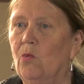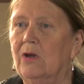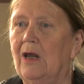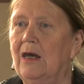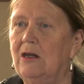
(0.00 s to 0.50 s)

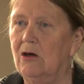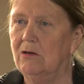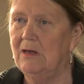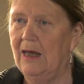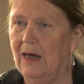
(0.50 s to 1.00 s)
what I
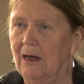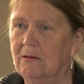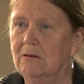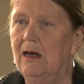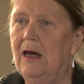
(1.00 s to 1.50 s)
know
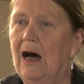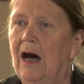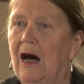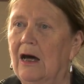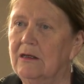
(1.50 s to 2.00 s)
now,
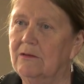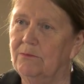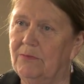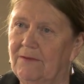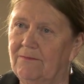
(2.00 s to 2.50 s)
I'd
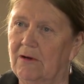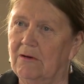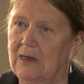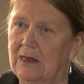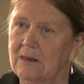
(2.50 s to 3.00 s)
be
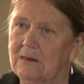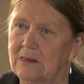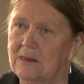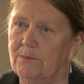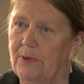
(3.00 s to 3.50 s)
very
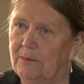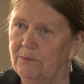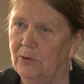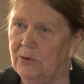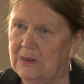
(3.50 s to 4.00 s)

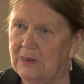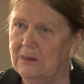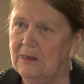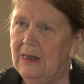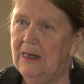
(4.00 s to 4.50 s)
disappointed